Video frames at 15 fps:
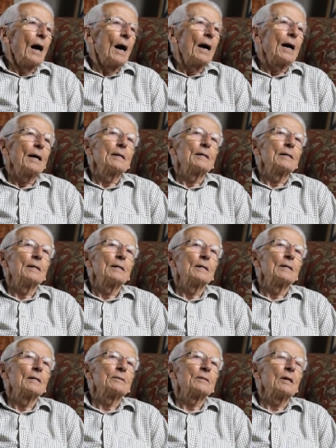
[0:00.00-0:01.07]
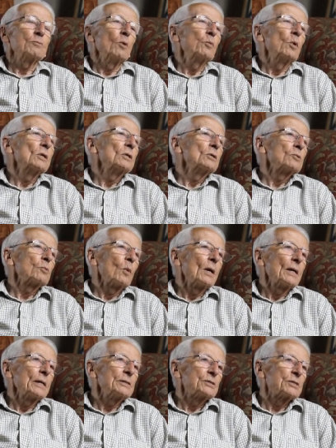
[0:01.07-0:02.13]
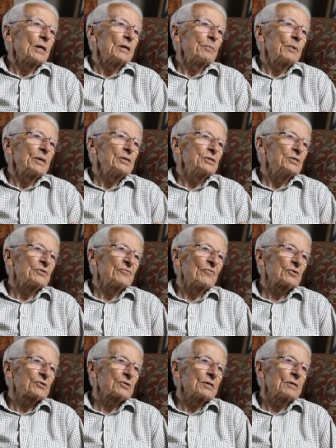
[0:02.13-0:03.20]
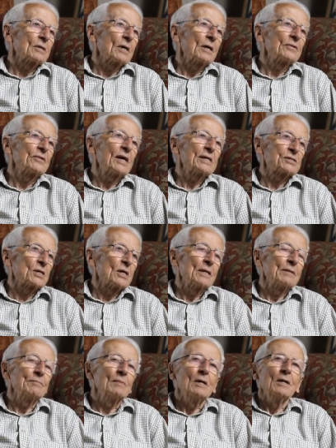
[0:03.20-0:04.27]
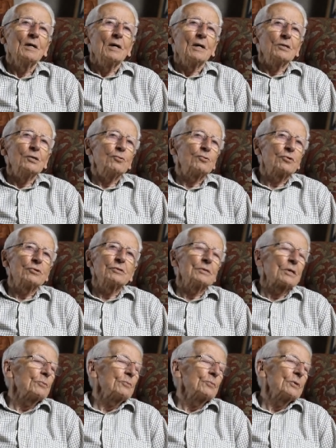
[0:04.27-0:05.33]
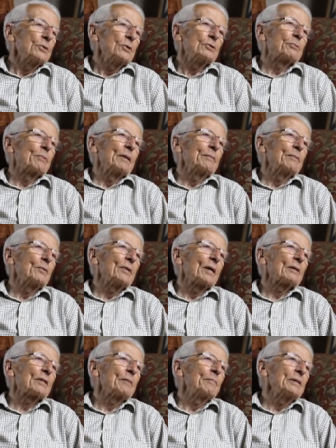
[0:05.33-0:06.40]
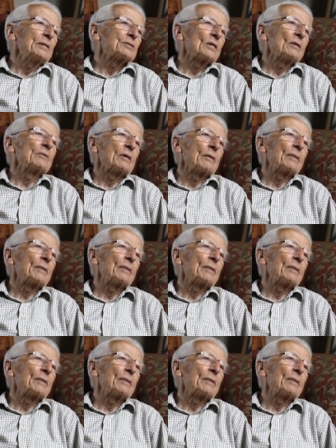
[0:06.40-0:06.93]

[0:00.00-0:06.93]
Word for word: and uh, there were worldwide celebrations of Oscar. At that time, you couldn't open a newspaper without there being something